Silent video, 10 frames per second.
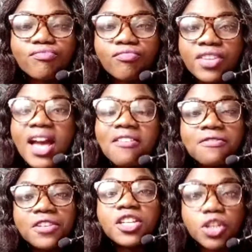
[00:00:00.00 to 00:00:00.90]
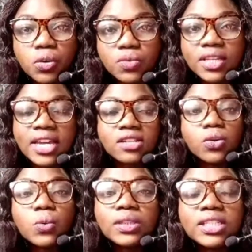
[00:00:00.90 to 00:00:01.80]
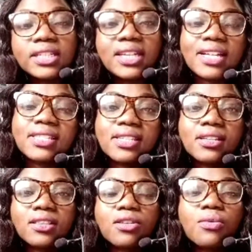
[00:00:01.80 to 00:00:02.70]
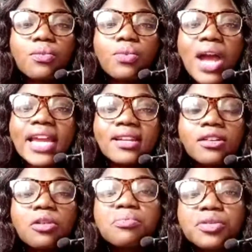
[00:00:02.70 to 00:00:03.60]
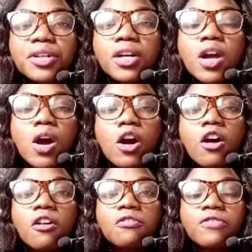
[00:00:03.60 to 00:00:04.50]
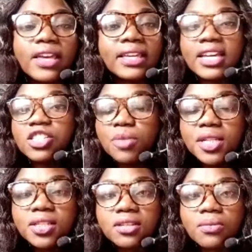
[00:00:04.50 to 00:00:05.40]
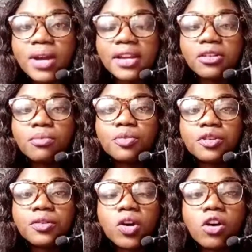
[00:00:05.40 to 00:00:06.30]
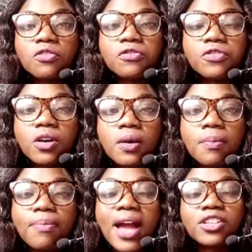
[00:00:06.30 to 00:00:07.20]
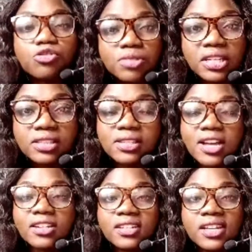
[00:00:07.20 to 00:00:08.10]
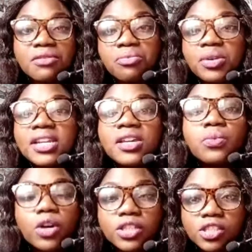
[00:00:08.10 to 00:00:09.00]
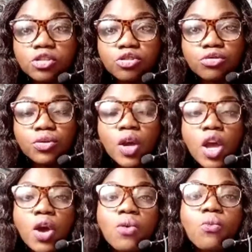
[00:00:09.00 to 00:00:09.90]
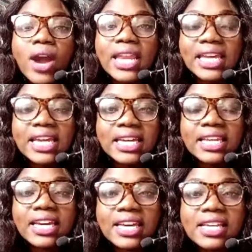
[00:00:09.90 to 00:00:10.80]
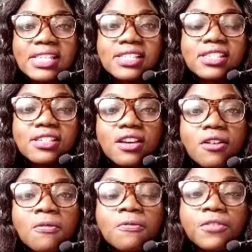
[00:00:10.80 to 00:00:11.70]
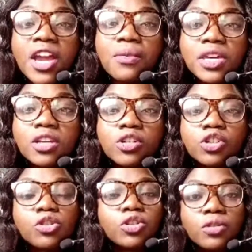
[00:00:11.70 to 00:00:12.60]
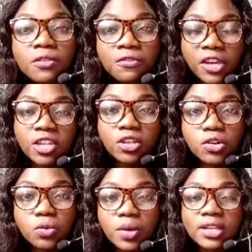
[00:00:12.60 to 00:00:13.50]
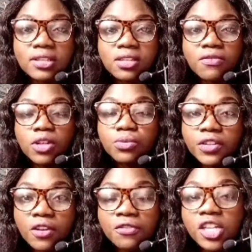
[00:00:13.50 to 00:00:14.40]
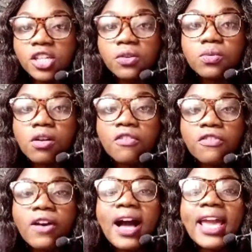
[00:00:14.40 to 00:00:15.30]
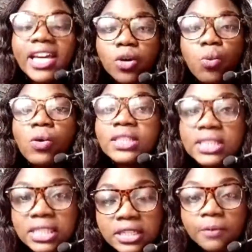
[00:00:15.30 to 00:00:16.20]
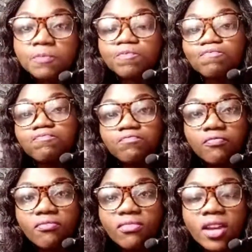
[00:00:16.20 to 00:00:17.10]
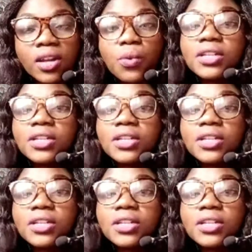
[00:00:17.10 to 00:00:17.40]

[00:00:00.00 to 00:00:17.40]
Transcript: their video can only get the right number of engagement, the right number of patronage that they really wanted to, when it is a very good video, when it's a video of high quality. Now,